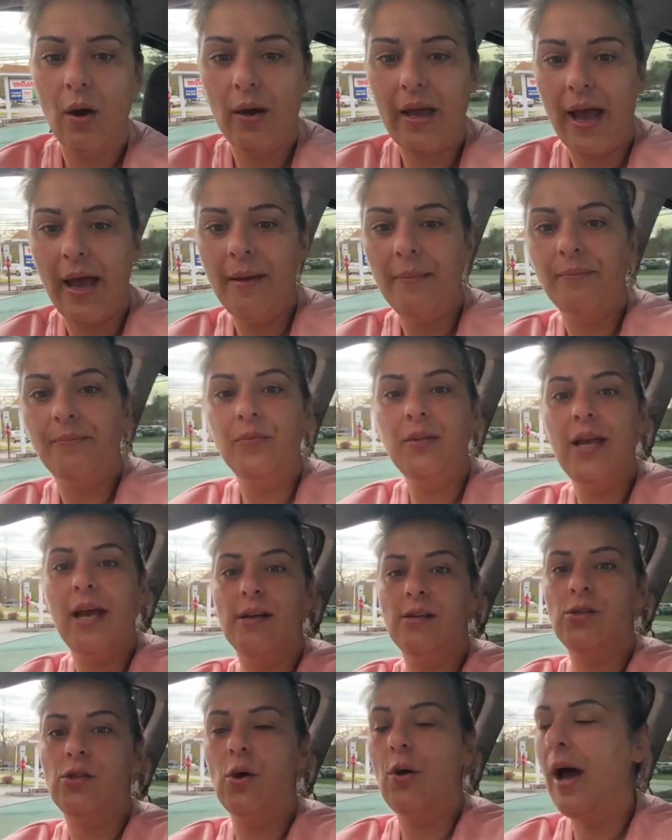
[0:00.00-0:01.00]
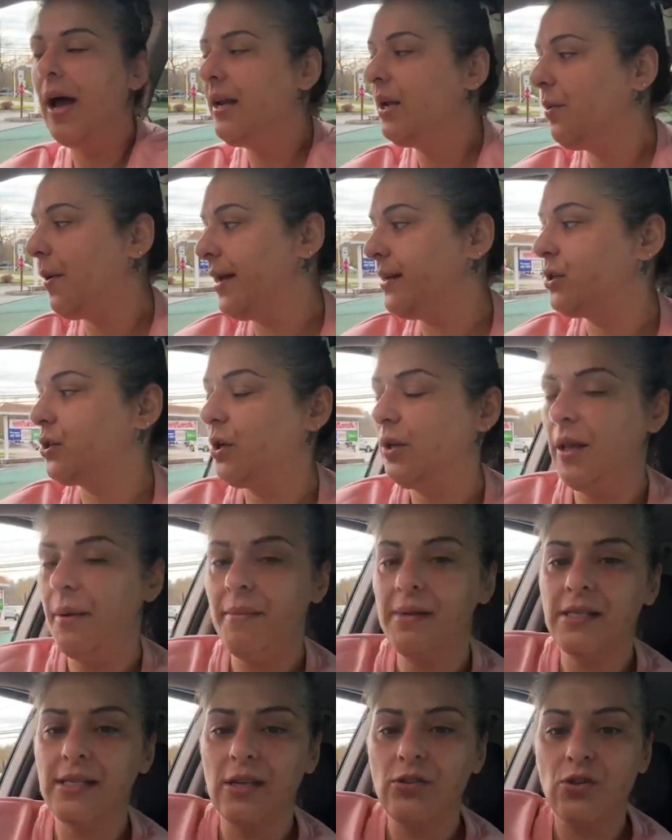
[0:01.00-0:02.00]
Okay, yeah, so anyway, so
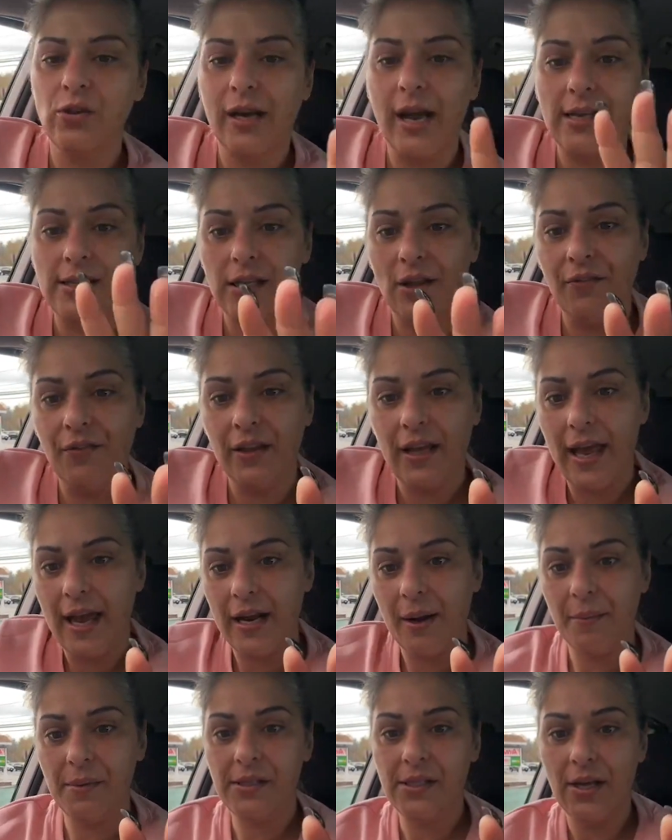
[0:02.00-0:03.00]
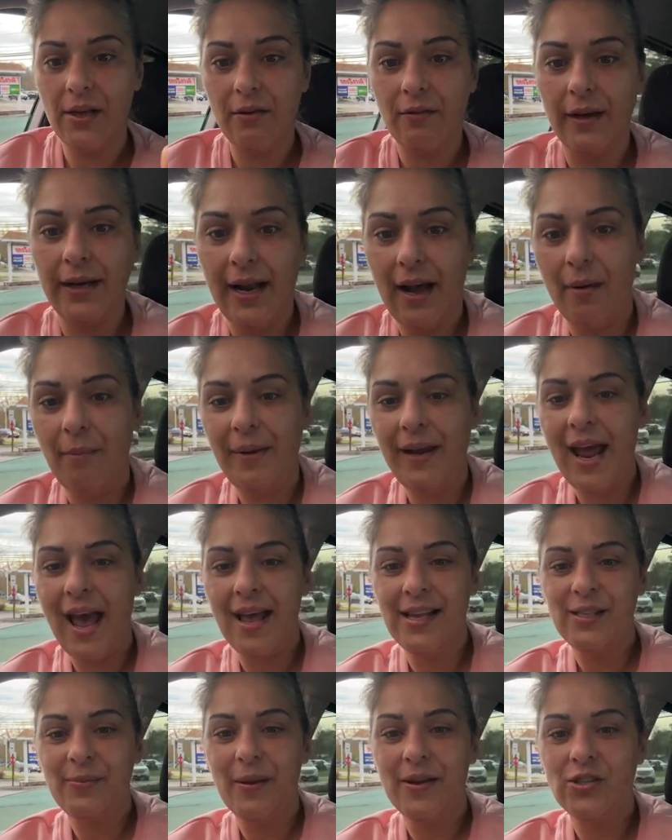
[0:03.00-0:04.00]
let me send you guys love and light. I'm gonna tell you right now,
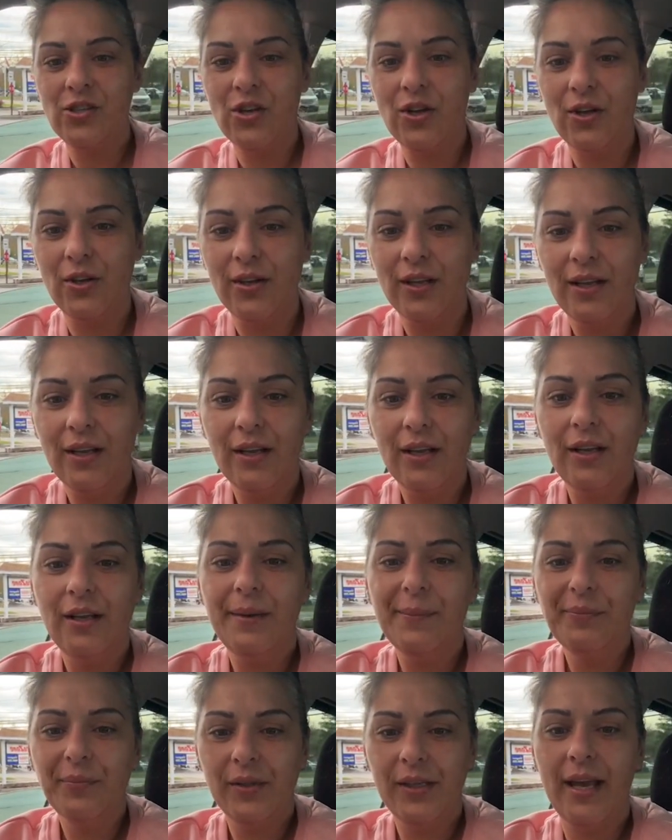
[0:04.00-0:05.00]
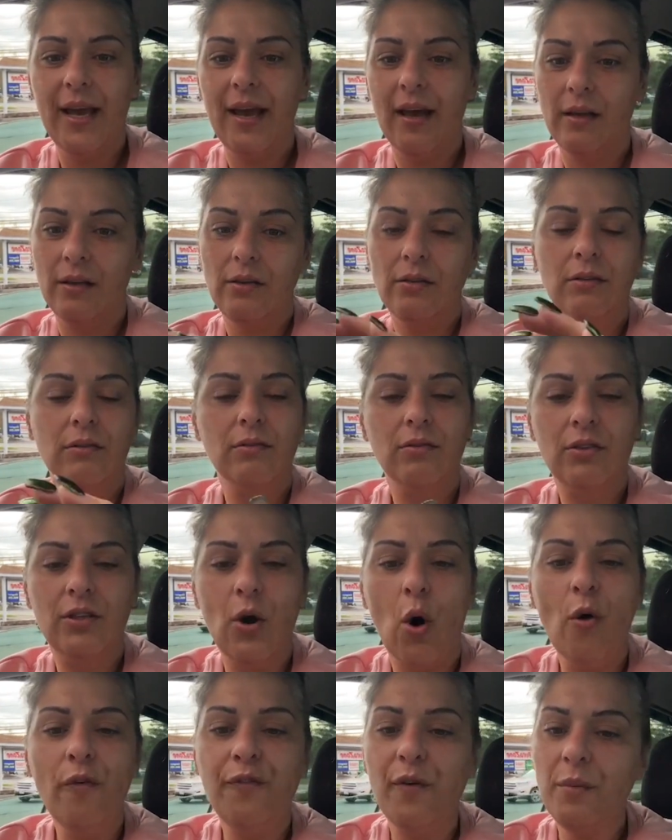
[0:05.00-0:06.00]
Manhattan special. Yeah,
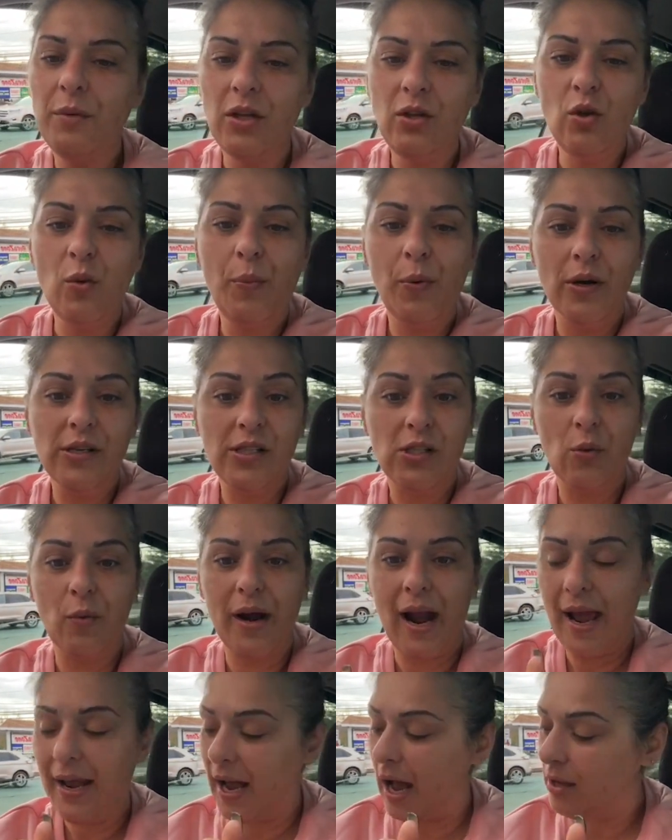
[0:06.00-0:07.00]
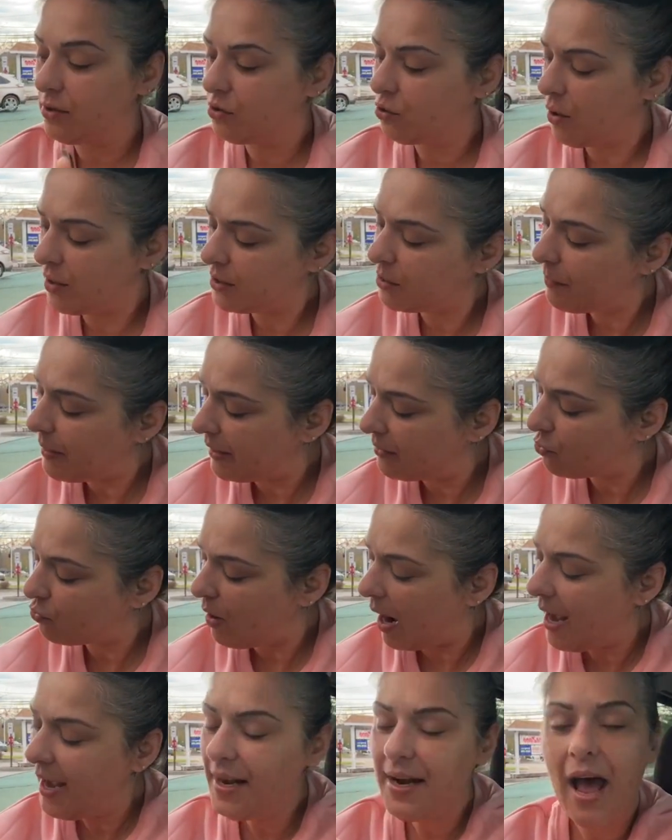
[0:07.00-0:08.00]
go from the Newports to what I got. Trust me,
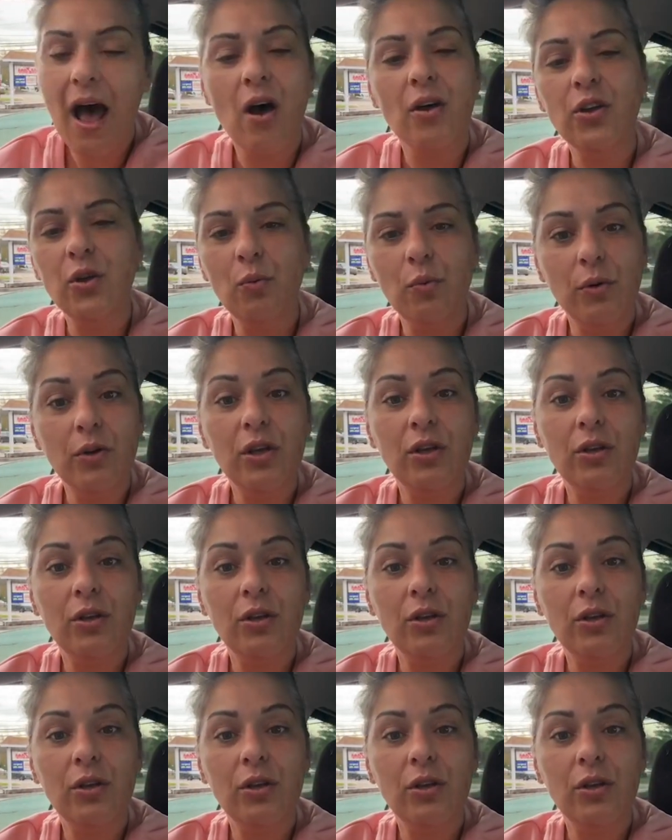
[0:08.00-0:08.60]
try it out.